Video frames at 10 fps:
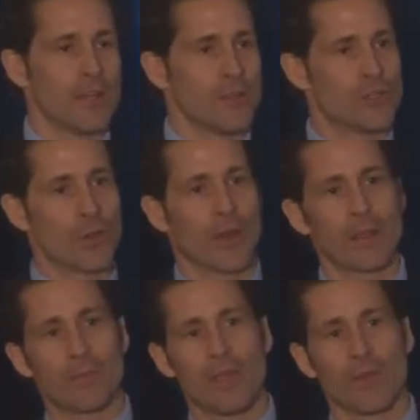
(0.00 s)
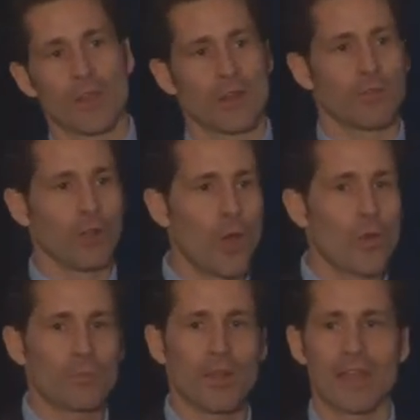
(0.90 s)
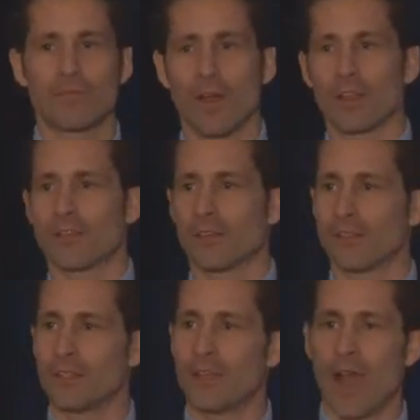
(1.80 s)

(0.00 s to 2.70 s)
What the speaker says: during a period of low implied volatility,